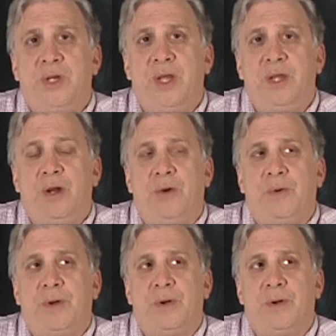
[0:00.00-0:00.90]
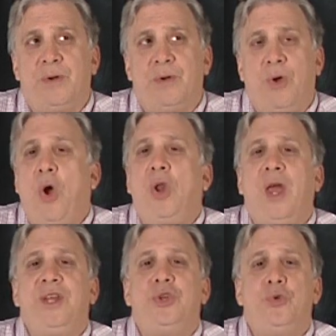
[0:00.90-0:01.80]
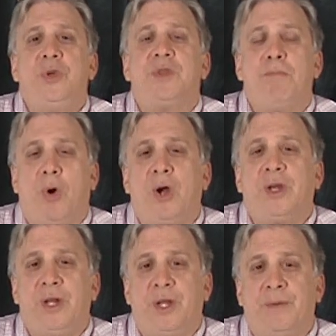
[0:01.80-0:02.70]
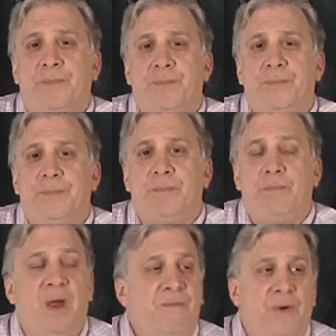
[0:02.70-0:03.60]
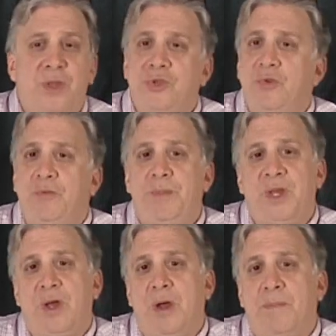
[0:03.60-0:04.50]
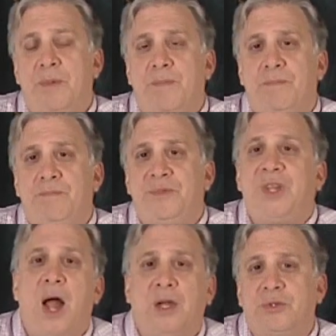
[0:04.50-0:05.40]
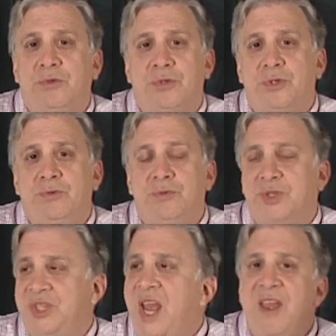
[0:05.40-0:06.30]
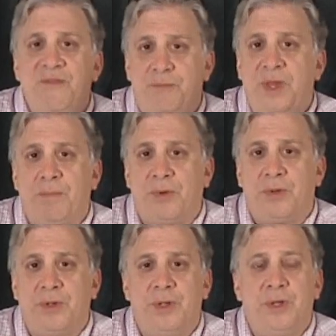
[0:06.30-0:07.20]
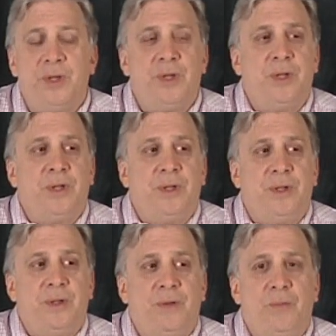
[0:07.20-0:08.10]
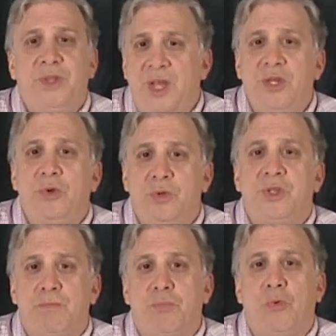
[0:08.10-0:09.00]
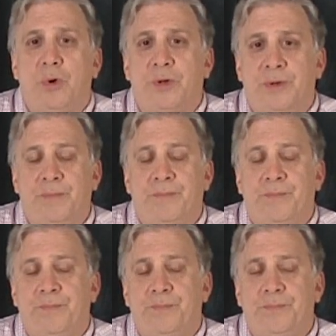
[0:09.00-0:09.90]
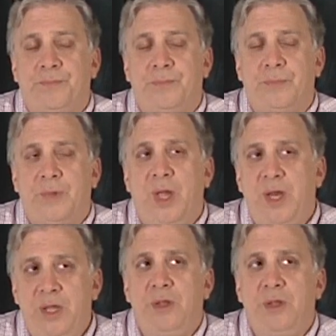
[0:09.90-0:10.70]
day, you know, all I do is marketing. My friends who have become doctors who save people, what they do is important. And he